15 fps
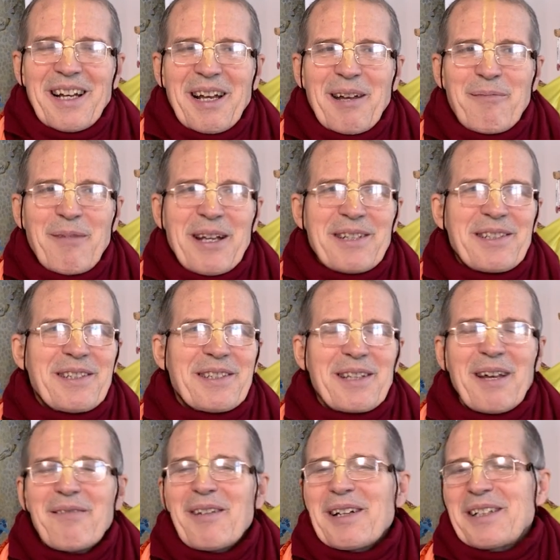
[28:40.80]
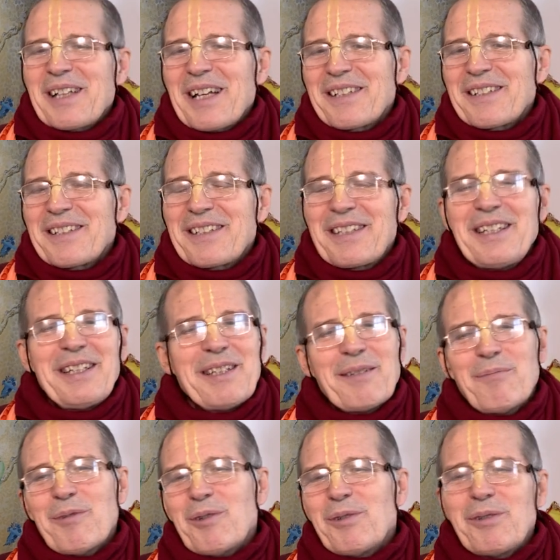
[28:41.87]
Imagine someone doesn't see the
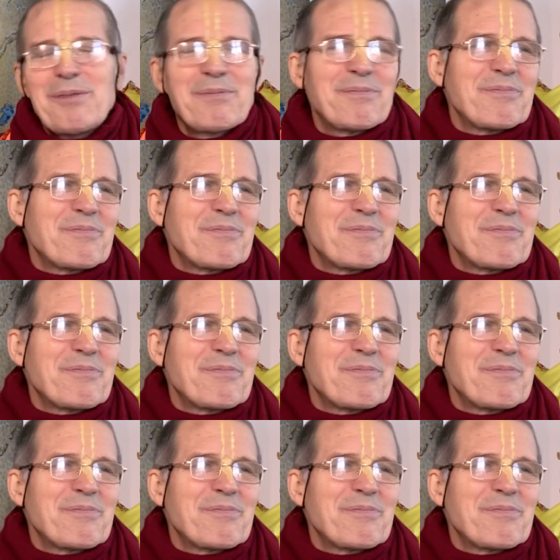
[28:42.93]
moon.